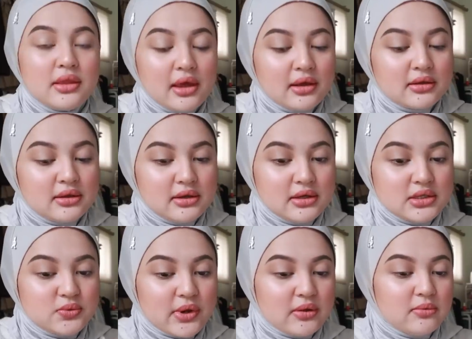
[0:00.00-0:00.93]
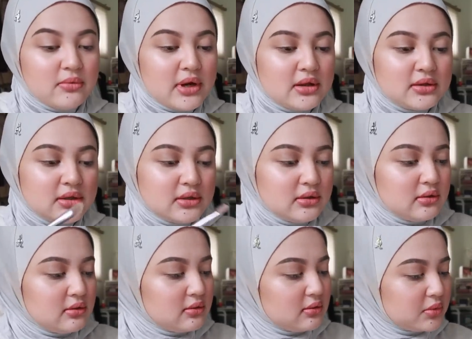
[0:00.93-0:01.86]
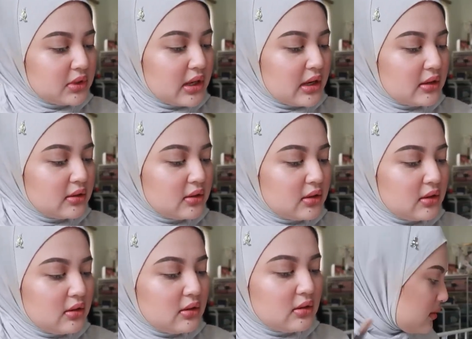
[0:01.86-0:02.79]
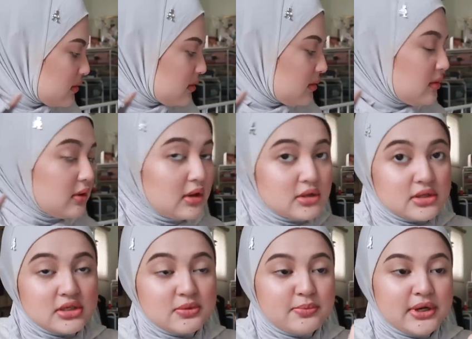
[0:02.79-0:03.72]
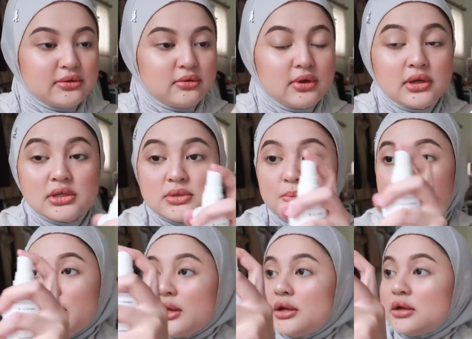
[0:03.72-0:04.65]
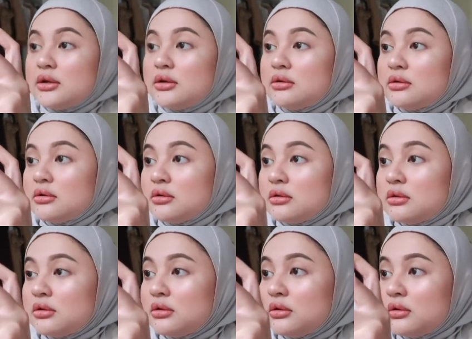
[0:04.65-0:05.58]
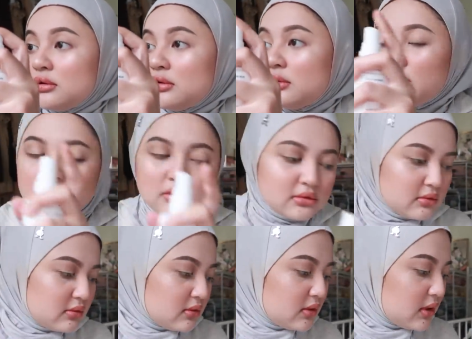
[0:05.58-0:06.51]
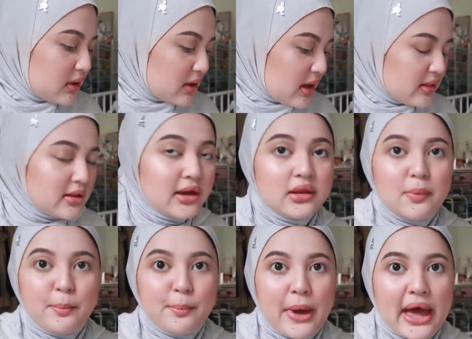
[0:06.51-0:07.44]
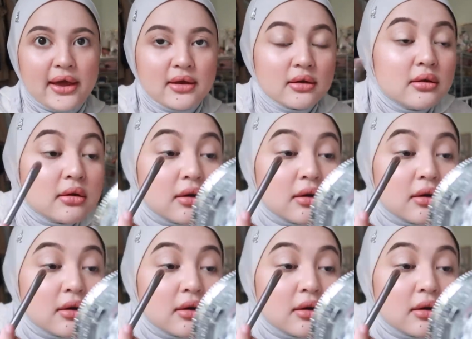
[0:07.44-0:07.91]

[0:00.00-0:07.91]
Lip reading: Take this Wet n Wild ni. Punya highlighter ni. Ni the spray tu kita spraykan lagi. Okay. And then kita pack.